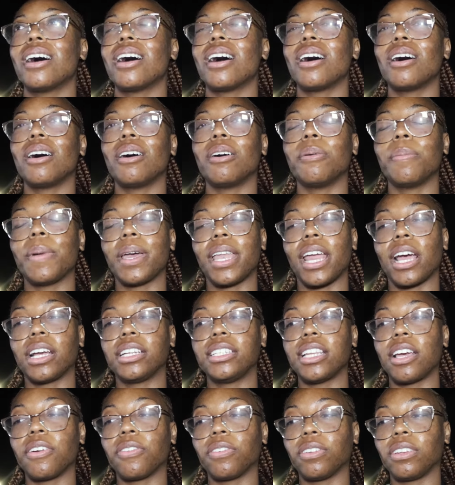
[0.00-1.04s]
And I
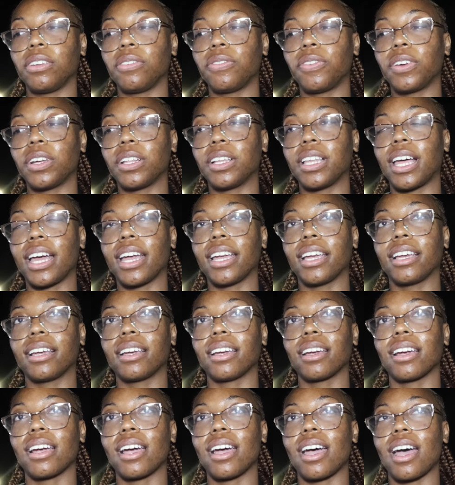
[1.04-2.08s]
definitely feel like
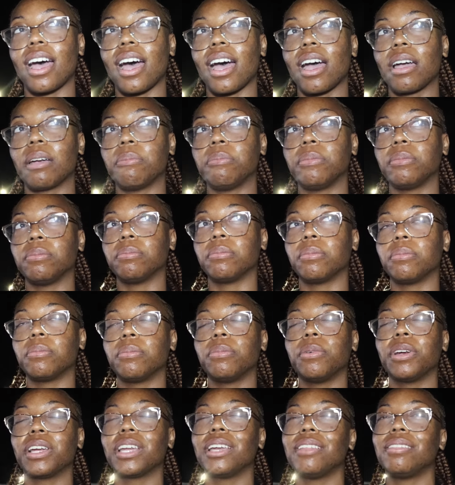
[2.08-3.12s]
I'm
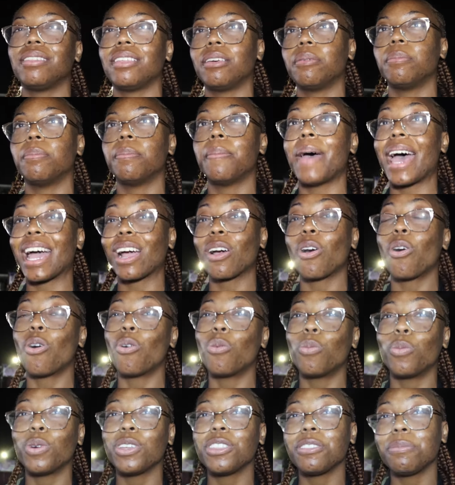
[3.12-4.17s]
bringing them back
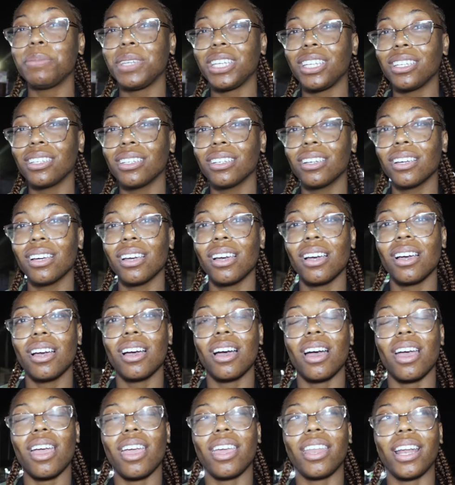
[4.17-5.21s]
home with me.
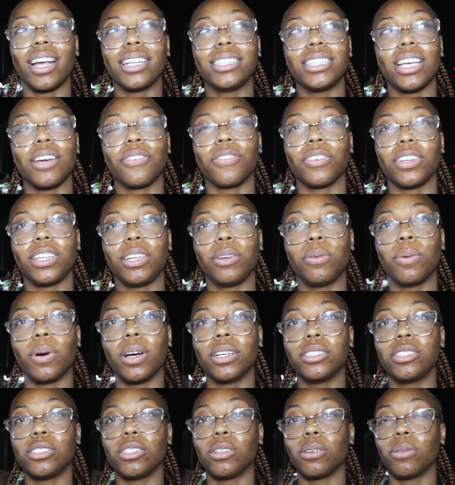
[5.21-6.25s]
And I definitely
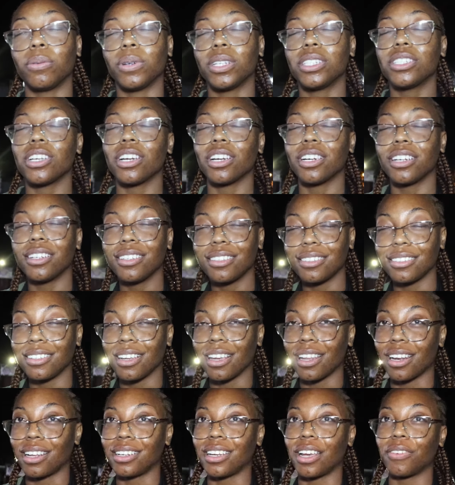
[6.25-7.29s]
want to return,
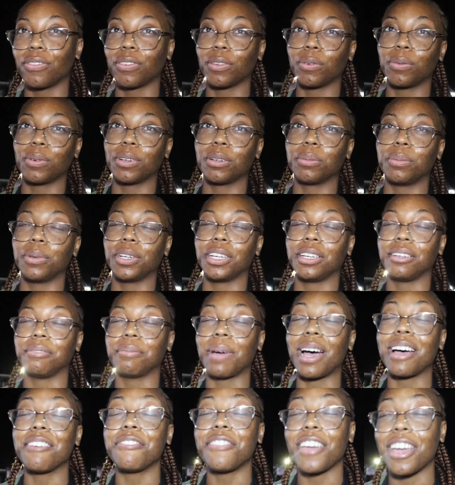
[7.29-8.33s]
and I definitely want to bring
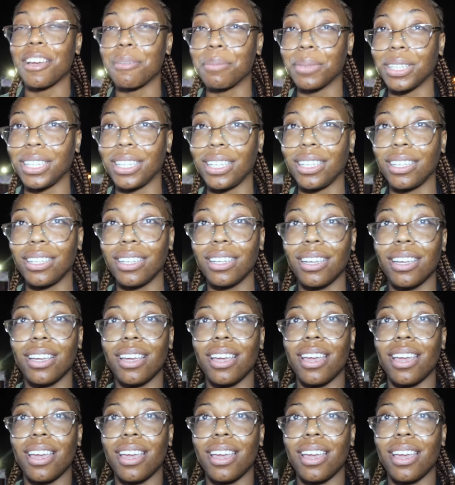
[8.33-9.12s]
my family